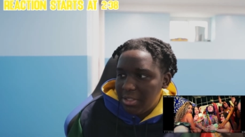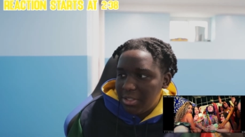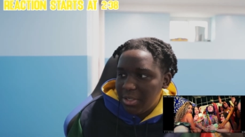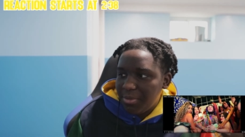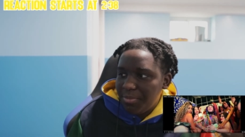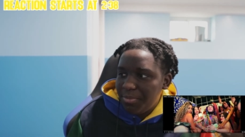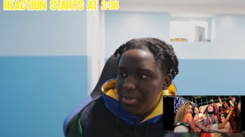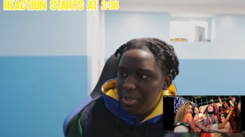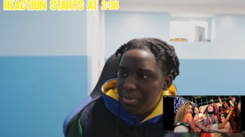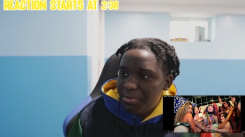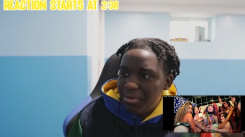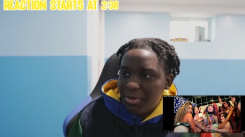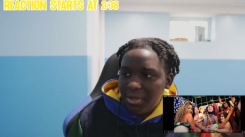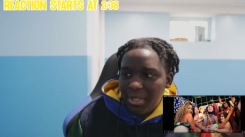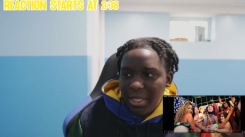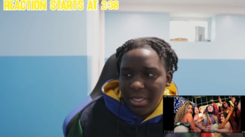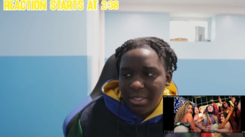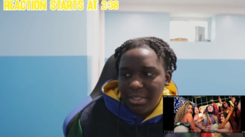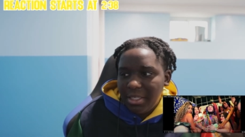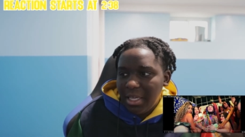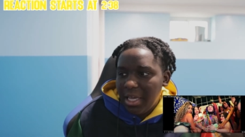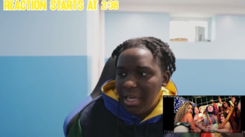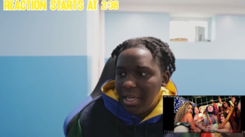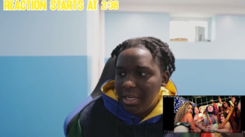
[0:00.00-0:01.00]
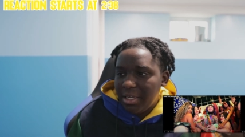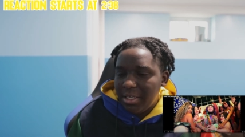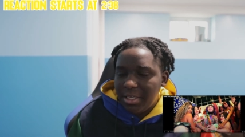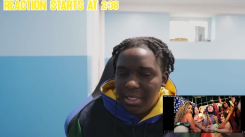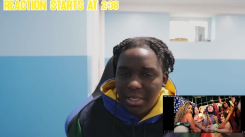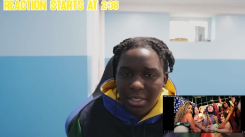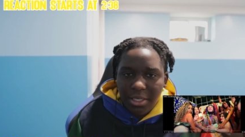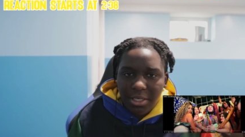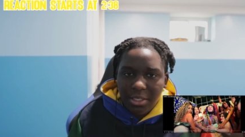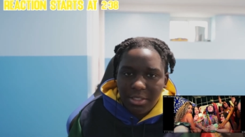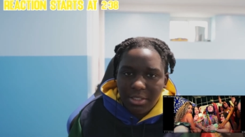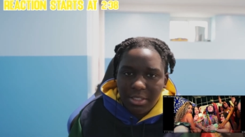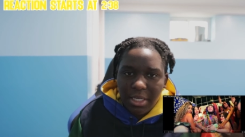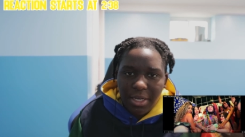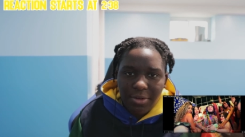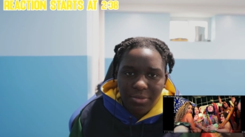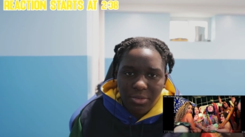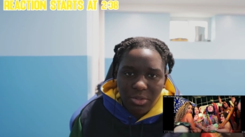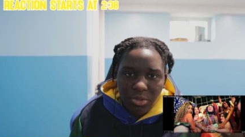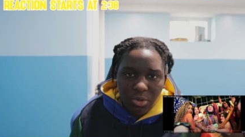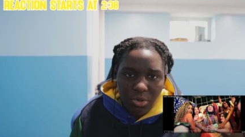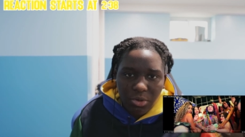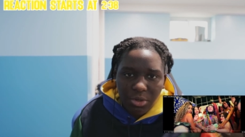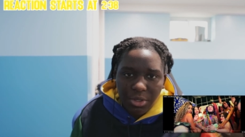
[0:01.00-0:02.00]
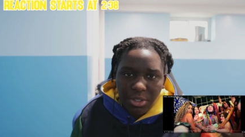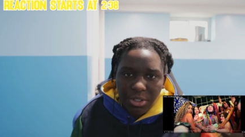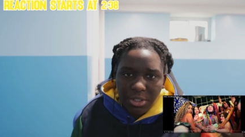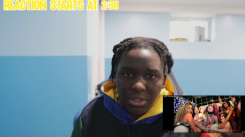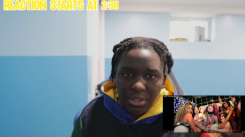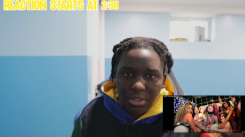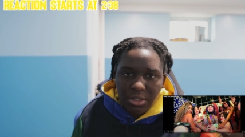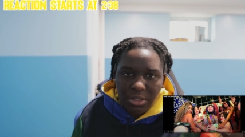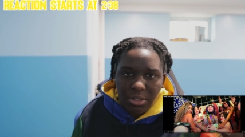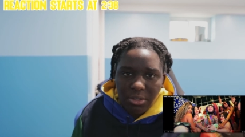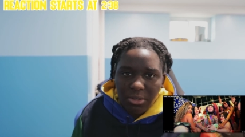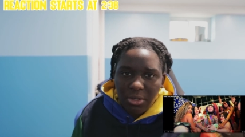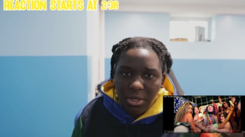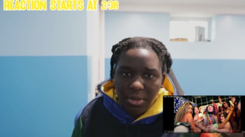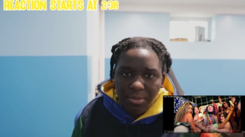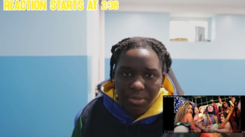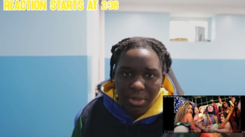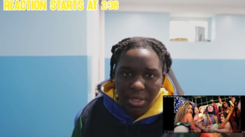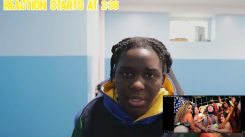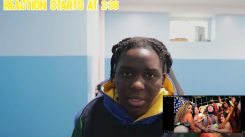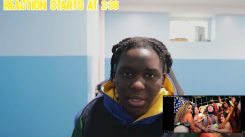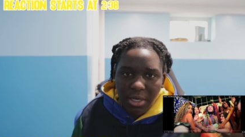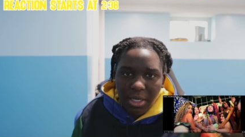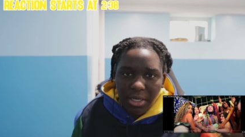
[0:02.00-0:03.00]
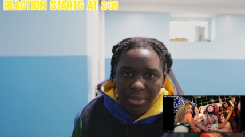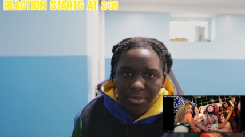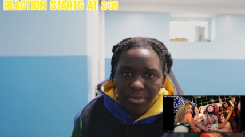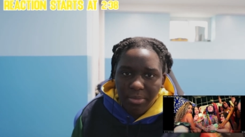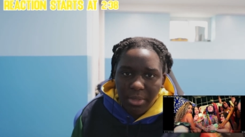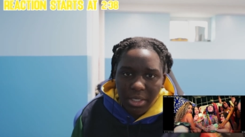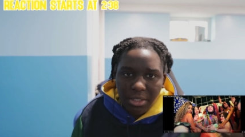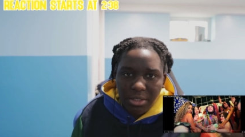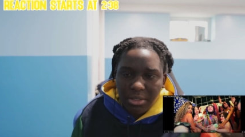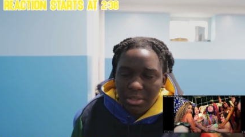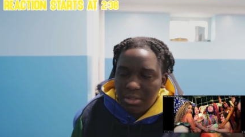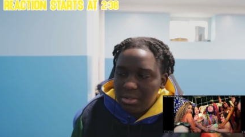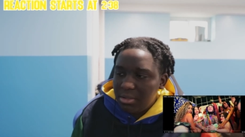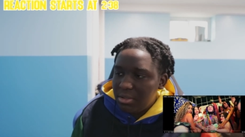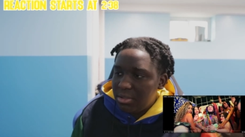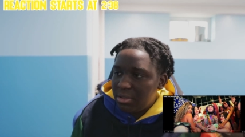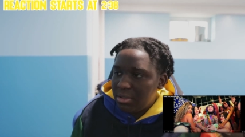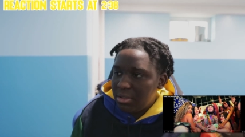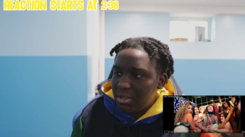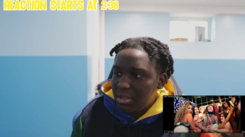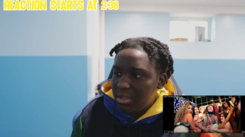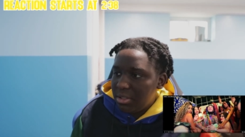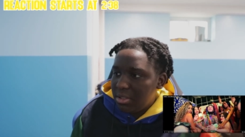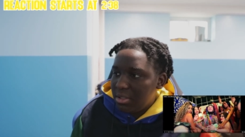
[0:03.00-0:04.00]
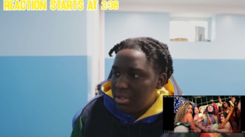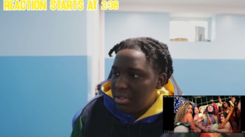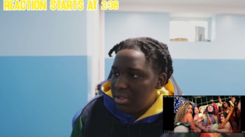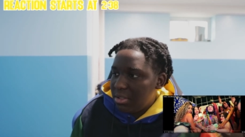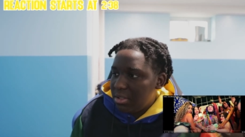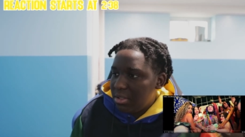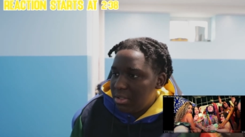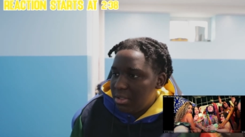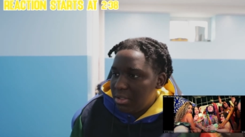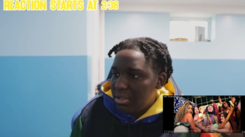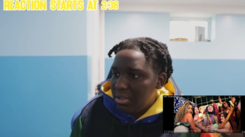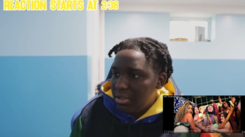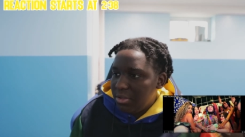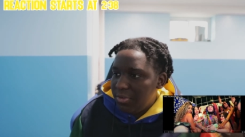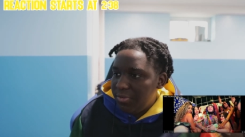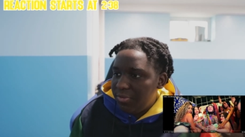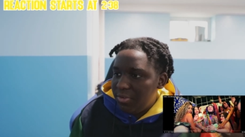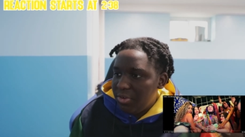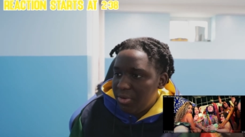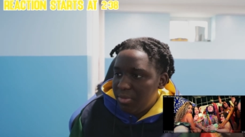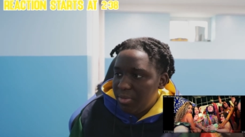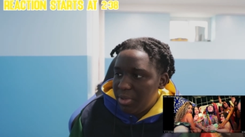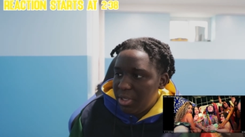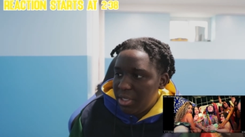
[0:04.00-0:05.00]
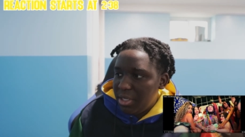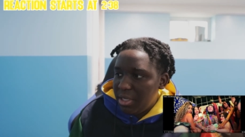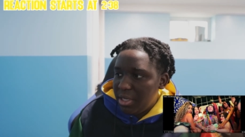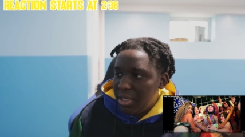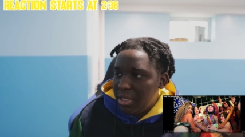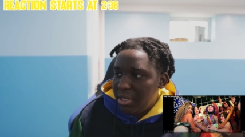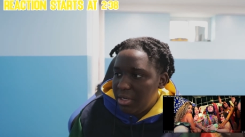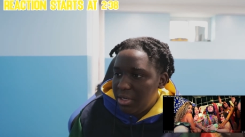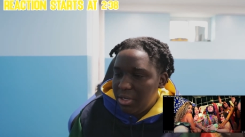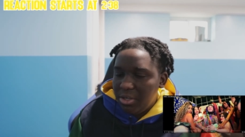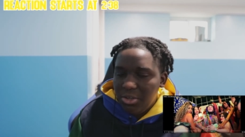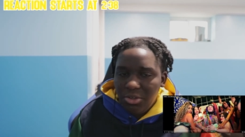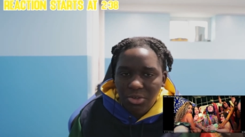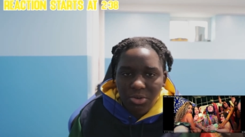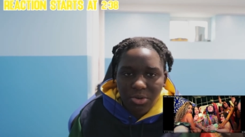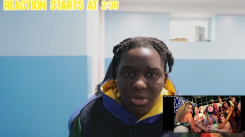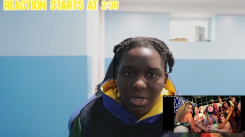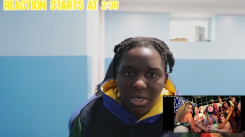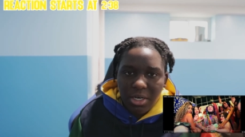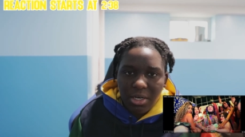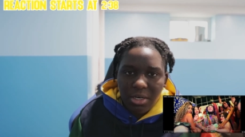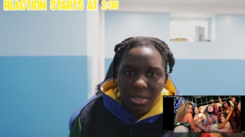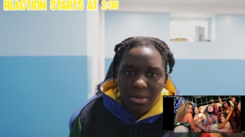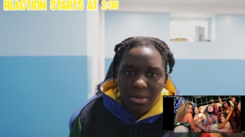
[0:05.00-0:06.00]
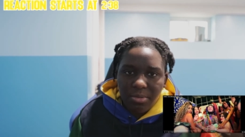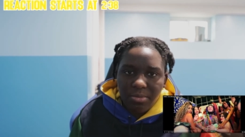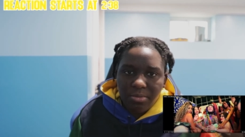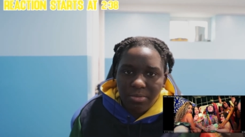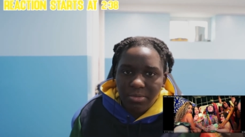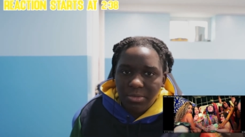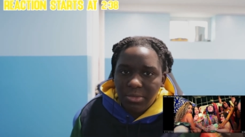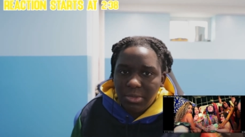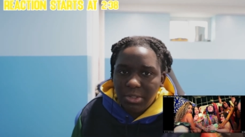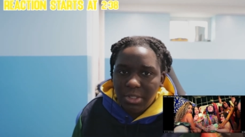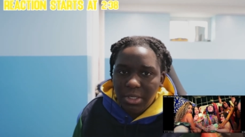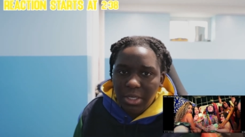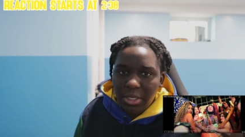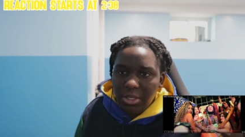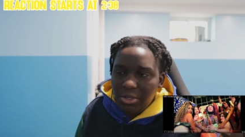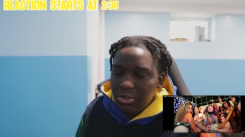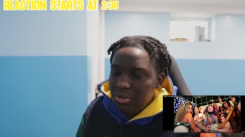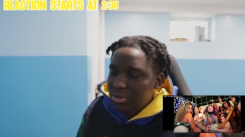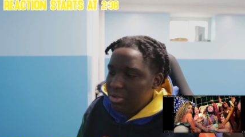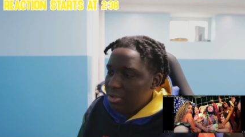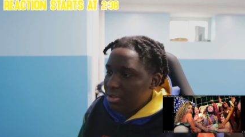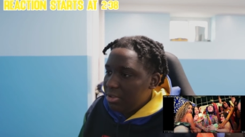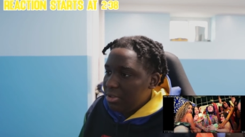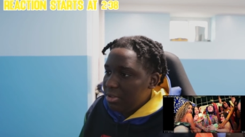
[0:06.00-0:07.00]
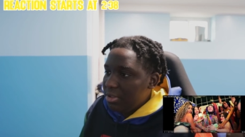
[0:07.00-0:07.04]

them people, like they had kids, they had daughters, you know what I mean? Like mothers, you feel me? And here you come, and